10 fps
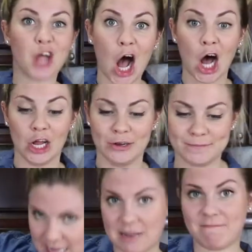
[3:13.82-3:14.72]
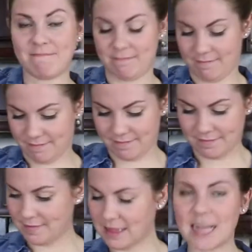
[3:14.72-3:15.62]
done!
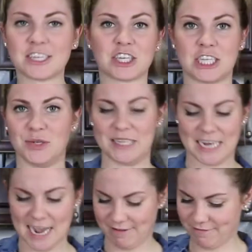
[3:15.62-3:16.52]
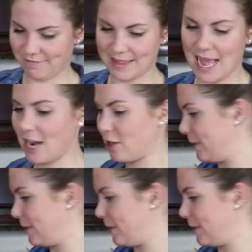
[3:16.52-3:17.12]
Let's just use a knife. That'll